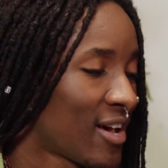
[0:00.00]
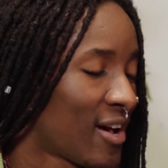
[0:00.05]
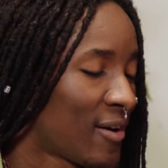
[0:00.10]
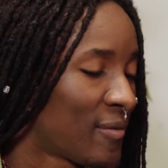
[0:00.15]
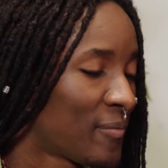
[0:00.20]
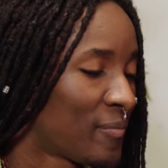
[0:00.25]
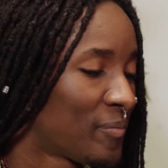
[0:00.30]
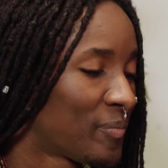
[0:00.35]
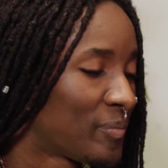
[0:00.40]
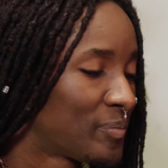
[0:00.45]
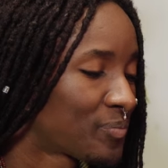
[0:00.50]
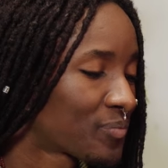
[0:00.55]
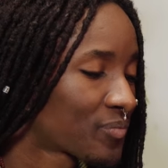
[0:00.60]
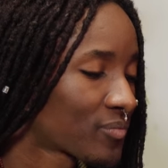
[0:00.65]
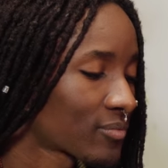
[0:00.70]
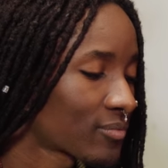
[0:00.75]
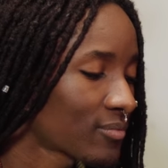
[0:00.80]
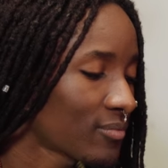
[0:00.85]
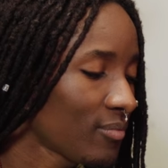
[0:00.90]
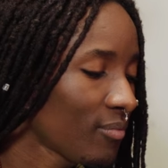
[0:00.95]
I
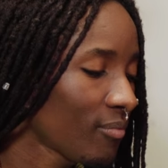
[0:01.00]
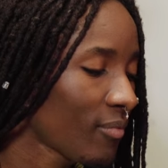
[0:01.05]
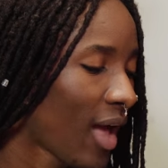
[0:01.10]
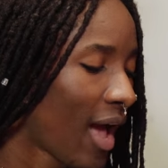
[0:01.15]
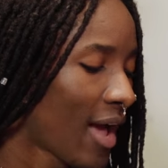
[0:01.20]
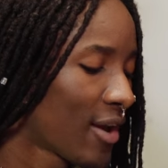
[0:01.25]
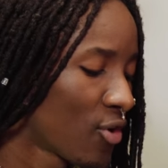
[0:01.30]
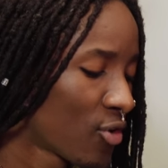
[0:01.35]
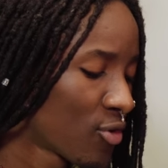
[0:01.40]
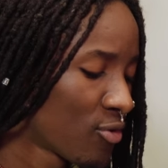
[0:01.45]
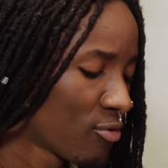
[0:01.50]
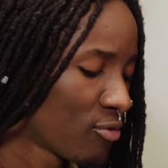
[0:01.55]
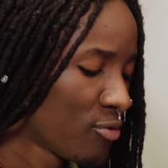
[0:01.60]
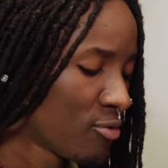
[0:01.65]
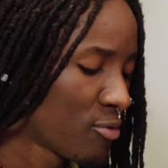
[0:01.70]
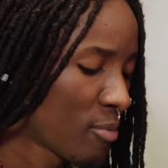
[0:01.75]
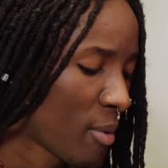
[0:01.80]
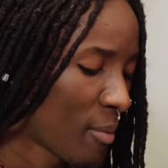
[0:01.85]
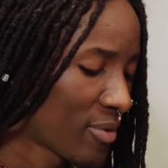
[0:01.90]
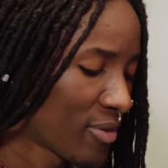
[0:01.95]
don't
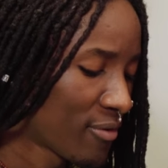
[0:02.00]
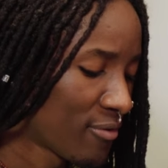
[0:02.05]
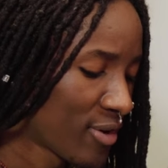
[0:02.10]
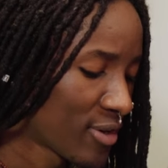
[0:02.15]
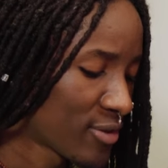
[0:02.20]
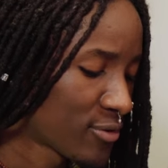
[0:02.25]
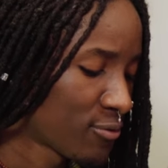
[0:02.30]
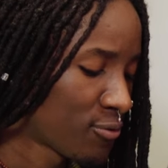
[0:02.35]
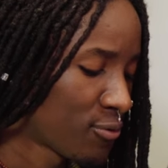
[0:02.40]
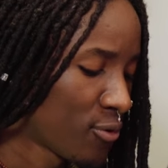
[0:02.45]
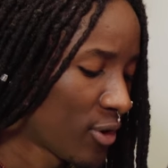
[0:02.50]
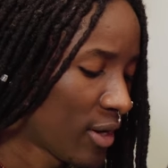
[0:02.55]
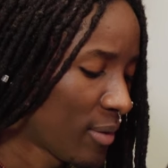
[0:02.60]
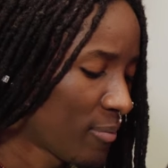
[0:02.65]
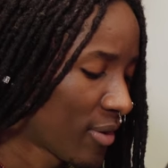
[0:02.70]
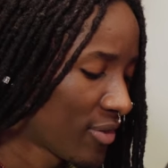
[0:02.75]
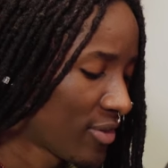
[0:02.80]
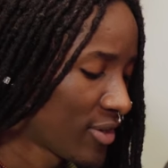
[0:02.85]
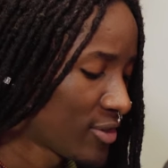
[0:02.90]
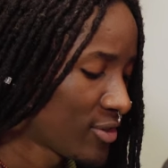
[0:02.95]
remember the verse fully,
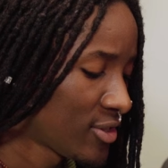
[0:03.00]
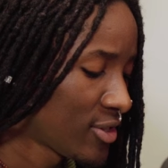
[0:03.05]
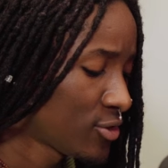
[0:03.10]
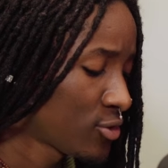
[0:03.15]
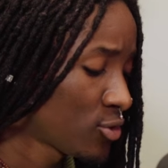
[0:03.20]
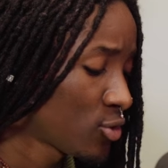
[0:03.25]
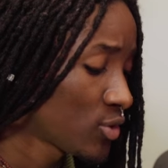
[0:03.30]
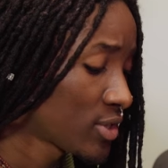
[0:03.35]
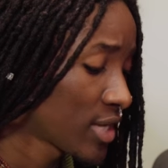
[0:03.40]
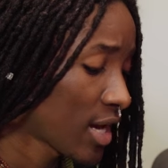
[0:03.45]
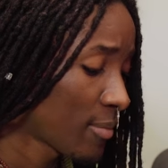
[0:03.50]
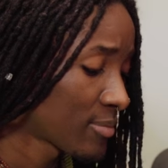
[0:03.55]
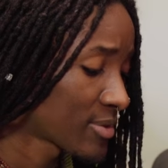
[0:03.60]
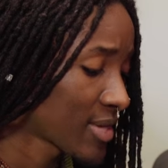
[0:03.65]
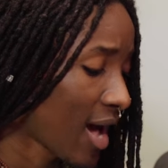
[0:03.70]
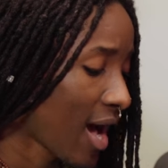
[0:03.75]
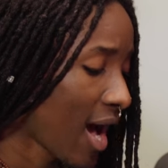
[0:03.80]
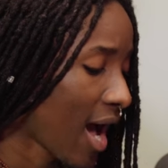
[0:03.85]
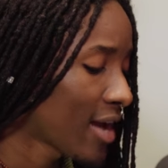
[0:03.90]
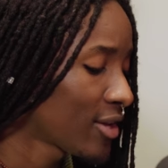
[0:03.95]
but there's these two terms,
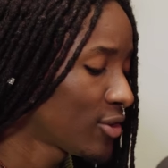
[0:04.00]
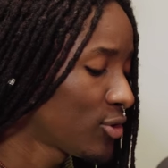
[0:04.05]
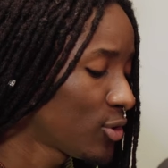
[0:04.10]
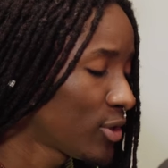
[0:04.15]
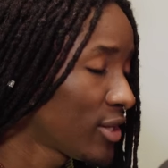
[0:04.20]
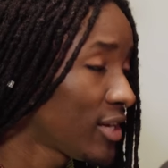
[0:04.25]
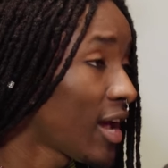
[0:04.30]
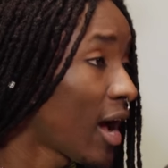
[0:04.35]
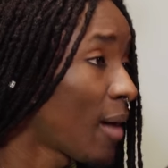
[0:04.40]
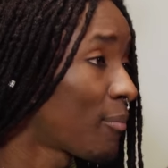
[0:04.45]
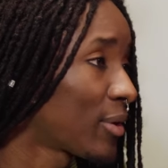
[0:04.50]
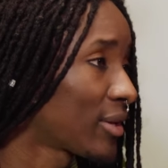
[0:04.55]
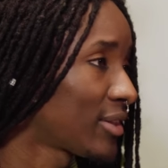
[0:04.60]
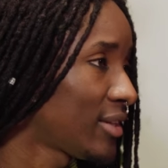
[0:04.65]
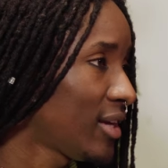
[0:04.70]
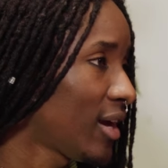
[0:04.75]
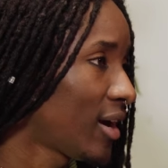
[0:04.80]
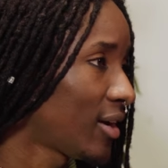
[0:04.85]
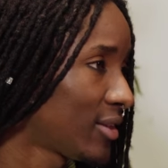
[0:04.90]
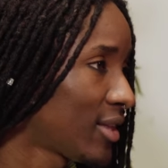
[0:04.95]
ahaituki
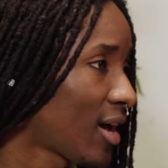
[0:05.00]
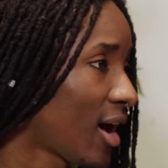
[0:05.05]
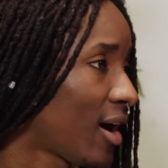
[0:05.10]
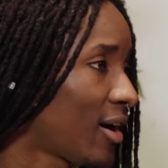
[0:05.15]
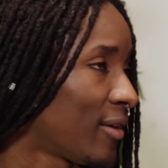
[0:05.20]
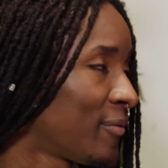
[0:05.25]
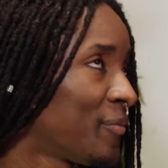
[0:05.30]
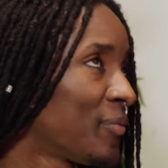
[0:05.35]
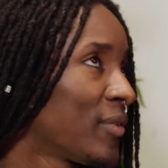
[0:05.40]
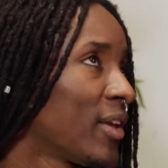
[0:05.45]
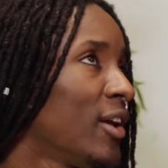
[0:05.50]
apratihata,